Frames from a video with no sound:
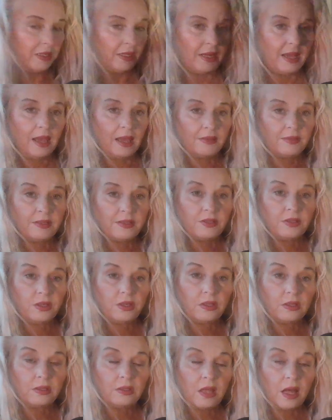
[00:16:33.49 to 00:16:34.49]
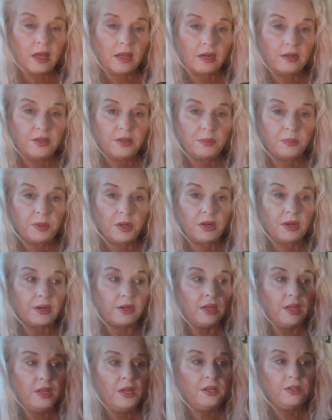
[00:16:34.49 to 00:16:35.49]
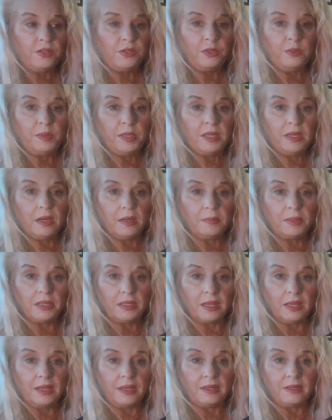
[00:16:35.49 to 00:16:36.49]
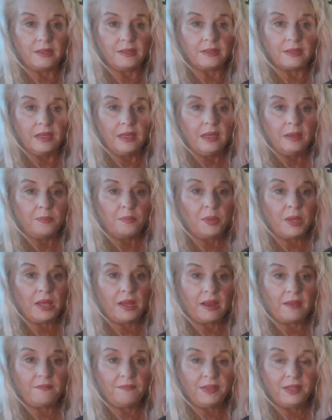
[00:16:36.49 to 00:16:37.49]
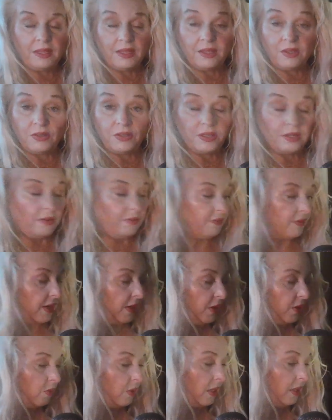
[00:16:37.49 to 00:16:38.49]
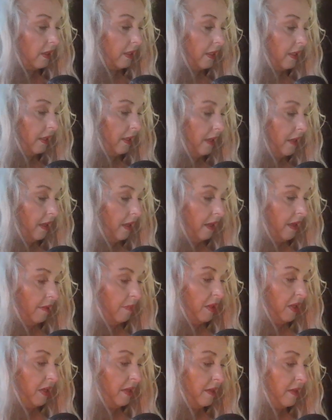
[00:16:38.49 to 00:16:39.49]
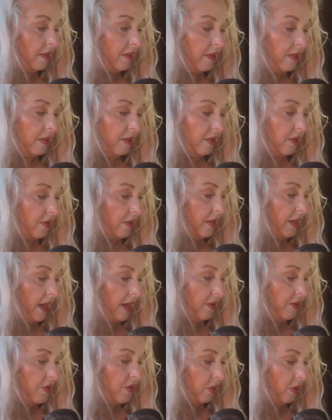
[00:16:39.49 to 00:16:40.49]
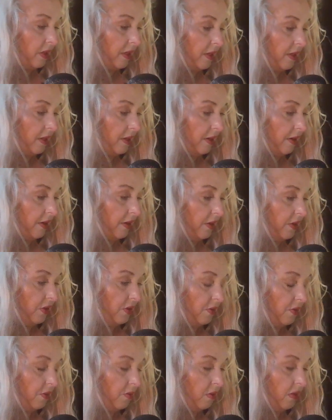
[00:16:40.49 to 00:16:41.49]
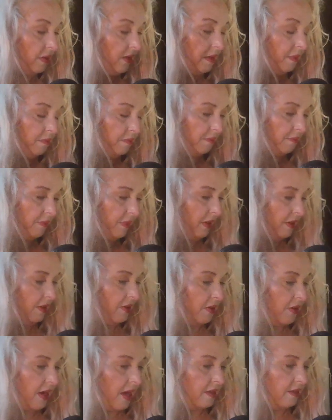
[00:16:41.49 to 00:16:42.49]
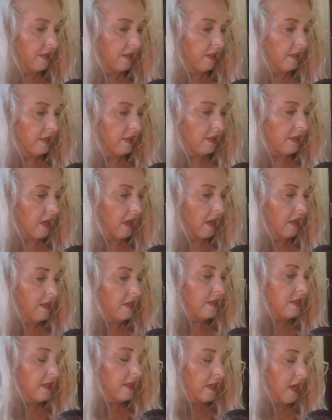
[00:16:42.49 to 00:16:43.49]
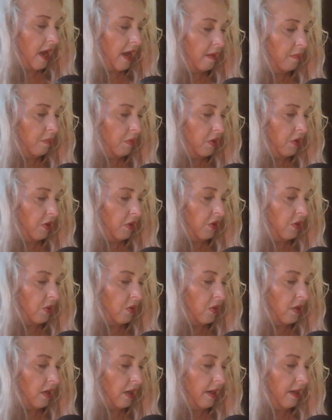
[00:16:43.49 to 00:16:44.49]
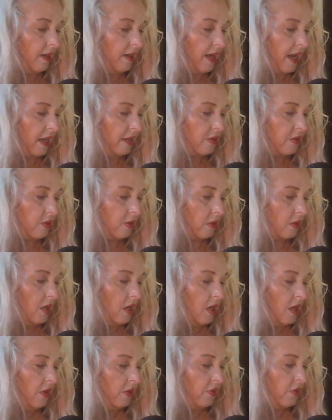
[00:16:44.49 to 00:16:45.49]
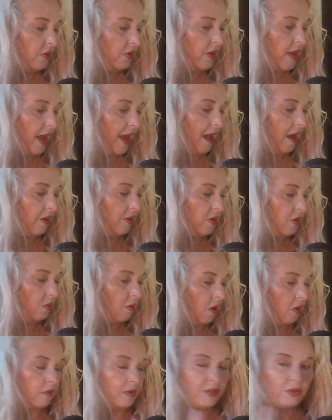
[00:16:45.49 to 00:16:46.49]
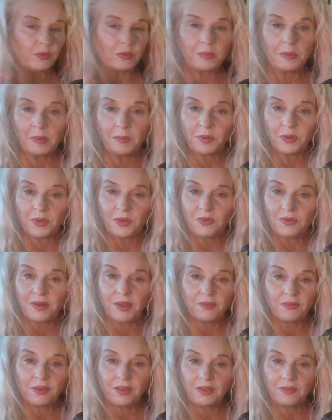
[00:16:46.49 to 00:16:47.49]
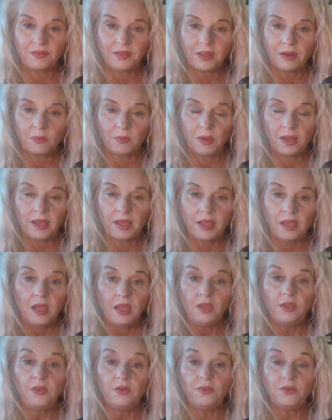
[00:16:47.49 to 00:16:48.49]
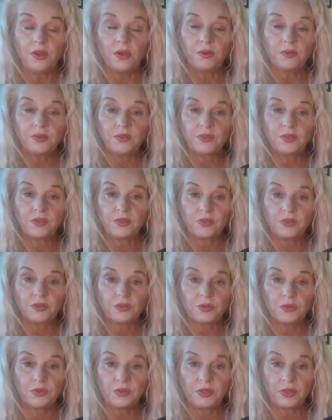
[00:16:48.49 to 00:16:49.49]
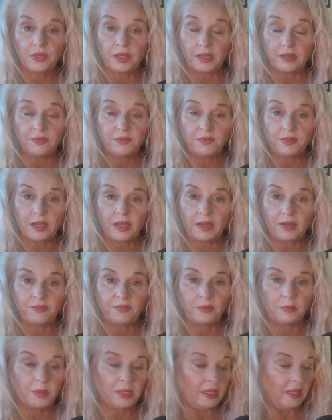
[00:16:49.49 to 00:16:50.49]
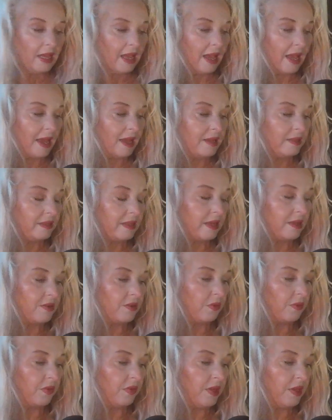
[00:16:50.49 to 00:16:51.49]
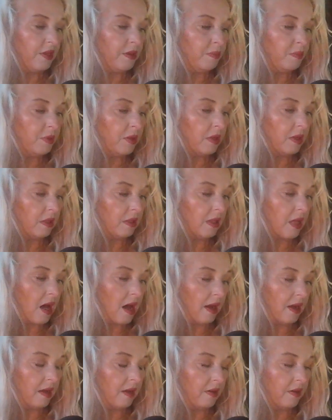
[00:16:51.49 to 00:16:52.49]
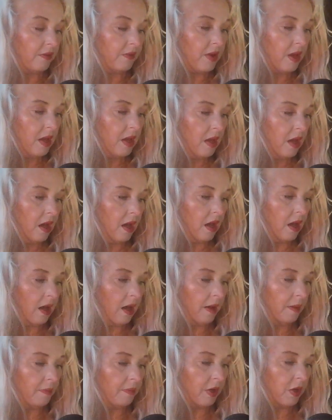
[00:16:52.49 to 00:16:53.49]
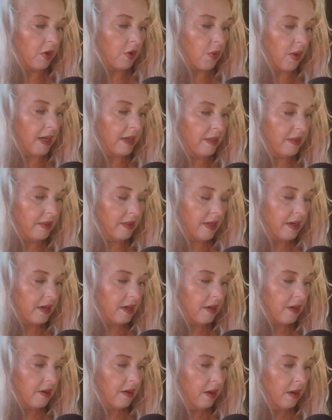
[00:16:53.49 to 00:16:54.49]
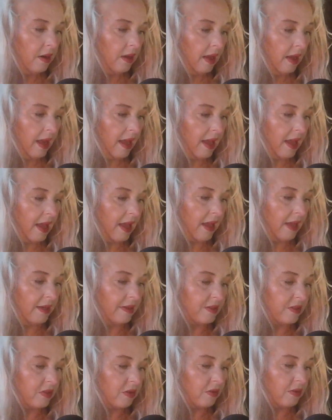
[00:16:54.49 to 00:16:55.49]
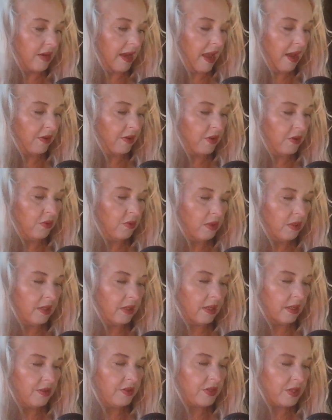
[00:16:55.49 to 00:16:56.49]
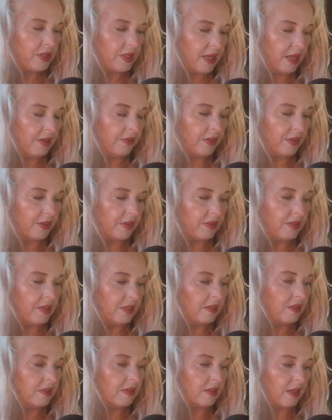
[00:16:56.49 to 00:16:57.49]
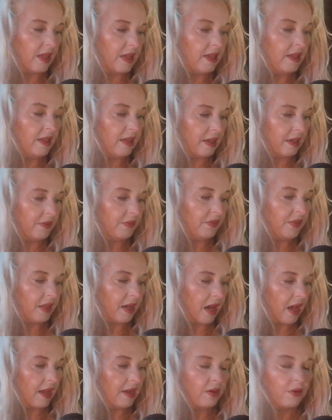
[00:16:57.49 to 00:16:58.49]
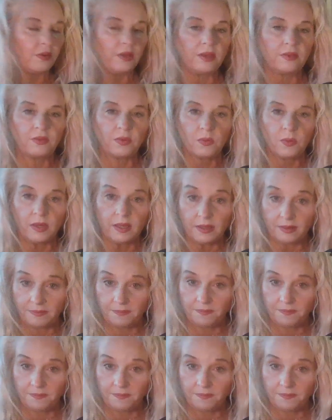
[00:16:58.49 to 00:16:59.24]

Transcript: Yeah, this took a lot on your part to become enlightened, but I feel like you did it very quickly because you're a natural here. You're the one that, your essence is undeniable. You're unnatural. So now you always remember, you never give that away. You know this is a true gift. Not everybody has. I don't think you put a lot of credit there. And so now you really understand this. This is a gift that I don't give away.